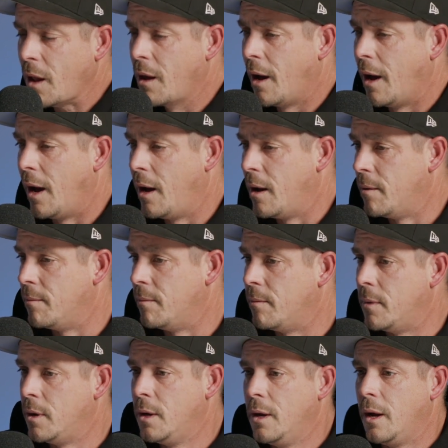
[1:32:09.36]

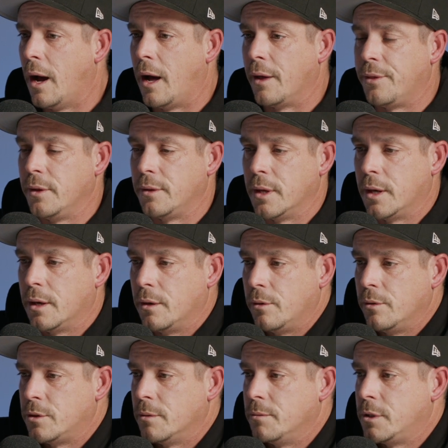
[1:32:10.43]
Um, I think they're going to
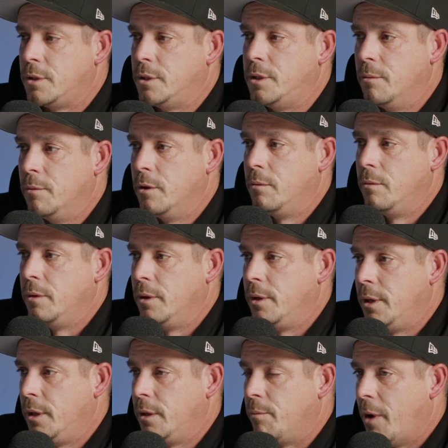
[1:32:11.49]
do something similar
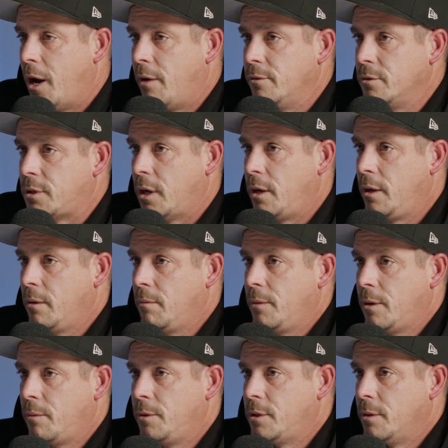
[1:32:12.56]
with Marvel Stadium.
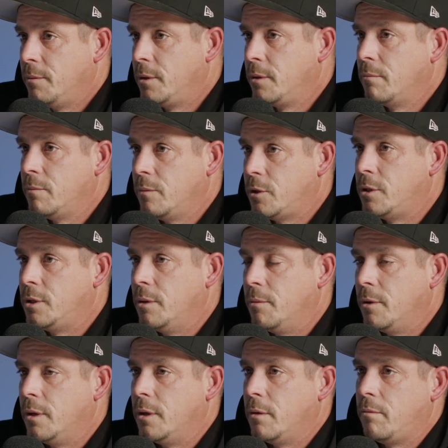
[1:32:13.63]
There'll be something
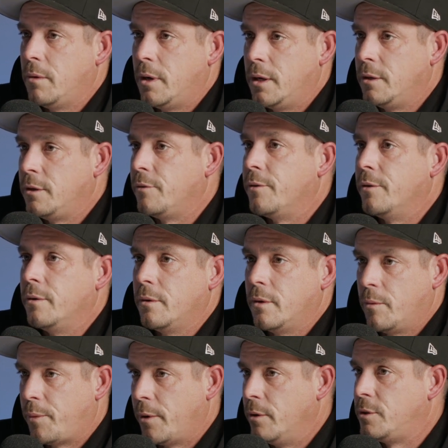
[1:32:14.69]
similar and a different
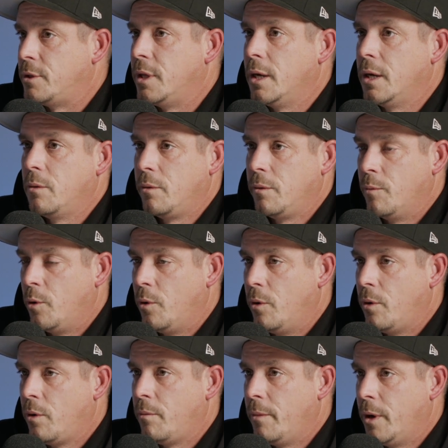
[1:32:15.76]
approach there with
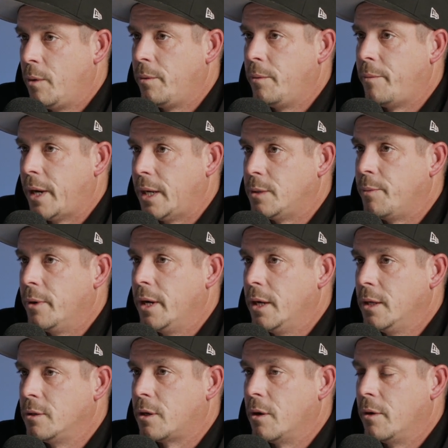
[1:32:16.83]
more Melbourne based
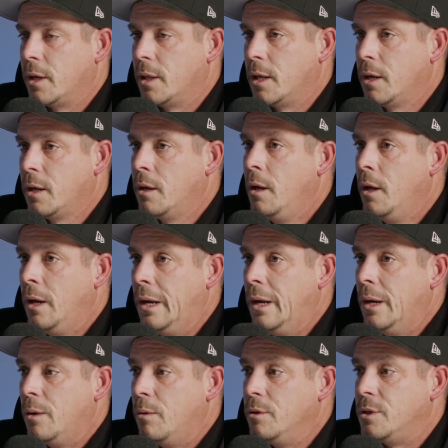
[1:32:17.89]
brands going in there,
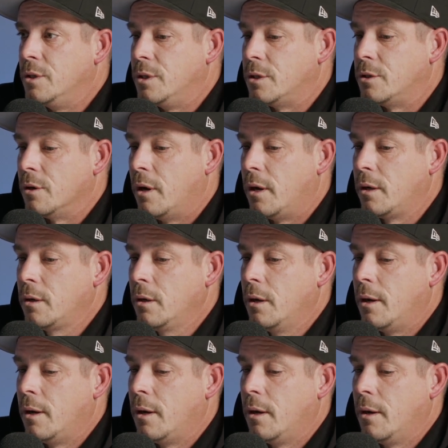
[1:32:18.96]
which is exciting
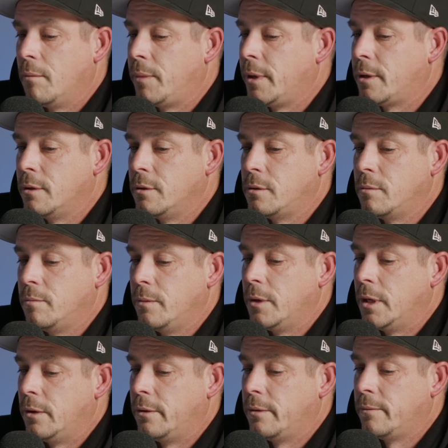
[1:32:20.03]
uh, because
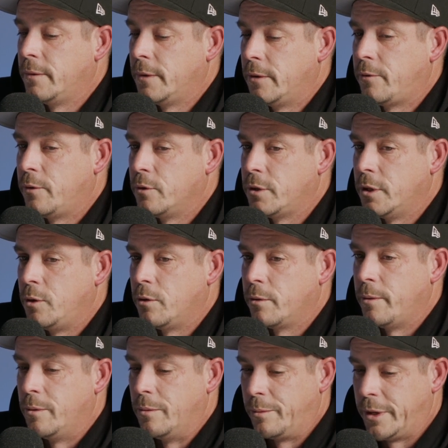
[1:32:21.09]
um, unfortunately North
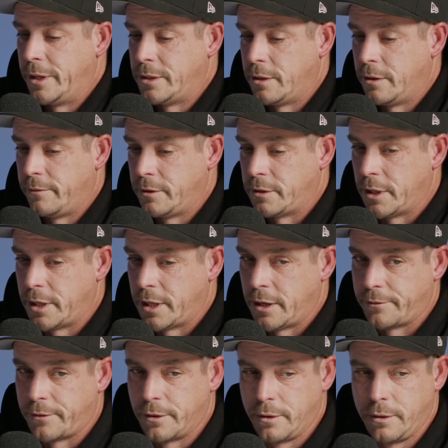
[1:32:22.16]
Melbourne plays there every Sunday
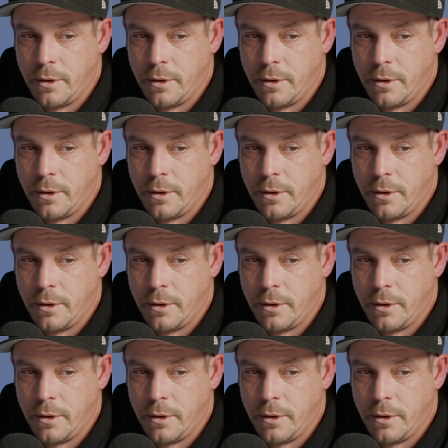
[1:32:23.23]
afternoon.